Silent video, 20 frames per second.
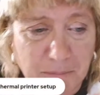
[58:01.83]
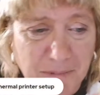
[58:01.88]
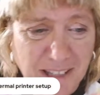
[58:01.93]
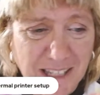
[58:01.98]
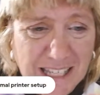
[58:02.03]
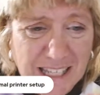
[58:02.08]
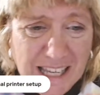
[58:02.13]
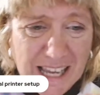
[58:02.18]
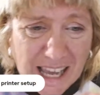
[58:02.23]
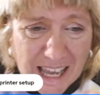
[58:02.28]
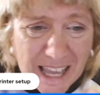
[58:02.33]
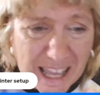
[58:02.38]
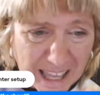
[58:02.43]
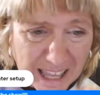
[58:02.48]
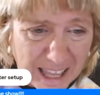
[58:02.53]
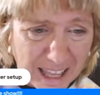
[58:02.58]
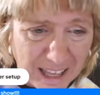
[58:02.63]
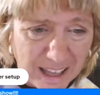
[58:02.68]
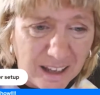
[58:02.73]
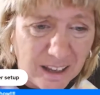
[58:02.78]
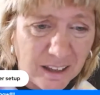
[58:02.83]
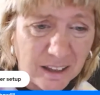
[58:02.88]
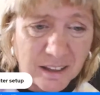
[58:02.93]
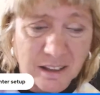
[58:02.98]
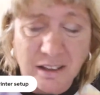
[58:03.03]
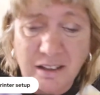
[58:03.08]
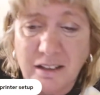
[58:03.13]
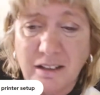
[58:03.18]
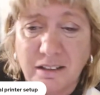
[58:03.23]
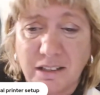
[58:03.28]
Yay.
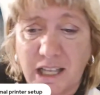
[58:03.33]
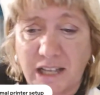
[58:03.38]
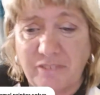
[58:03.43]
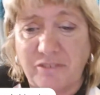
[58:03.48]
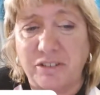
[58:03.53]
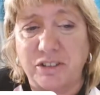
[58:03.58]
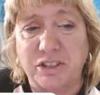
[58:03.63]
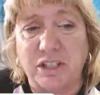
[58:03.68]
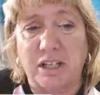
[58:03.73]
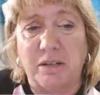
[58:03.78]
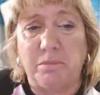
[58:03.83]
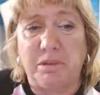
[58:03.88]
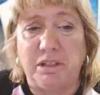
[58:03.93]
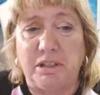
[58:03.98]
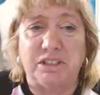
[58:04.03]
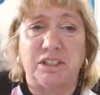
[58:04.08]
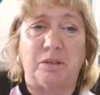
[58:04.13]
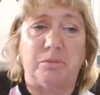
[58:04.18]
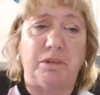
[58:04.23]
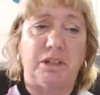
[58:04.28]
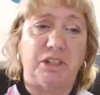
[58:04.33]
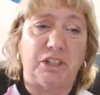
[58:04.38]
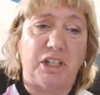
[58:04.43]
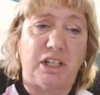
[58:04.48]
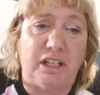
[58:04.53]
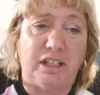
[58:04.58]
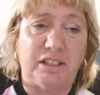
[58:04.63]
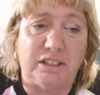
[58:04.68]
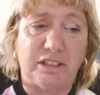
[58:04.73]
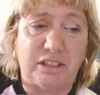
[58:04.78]
Life is going to be so much
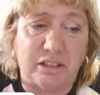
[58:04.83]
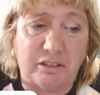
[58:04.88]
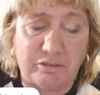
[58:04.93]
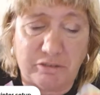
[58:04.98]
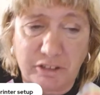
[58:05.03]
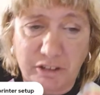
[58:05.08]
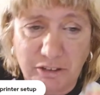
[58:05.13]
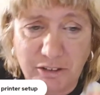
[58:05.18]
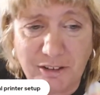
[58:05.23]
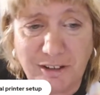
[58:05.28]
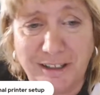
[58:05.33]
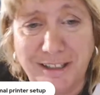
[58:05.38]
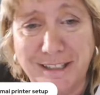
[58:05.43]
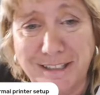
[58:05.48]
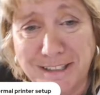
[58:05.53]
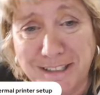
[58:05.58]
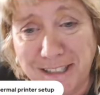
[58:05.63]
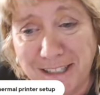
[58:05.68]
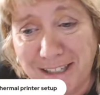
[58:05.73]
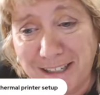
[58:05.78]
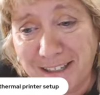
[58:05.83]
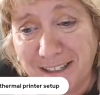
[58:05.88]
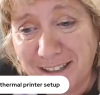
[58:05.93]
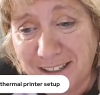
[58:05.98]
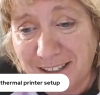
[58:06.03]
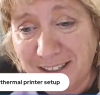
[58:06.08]
easier for you, Christy.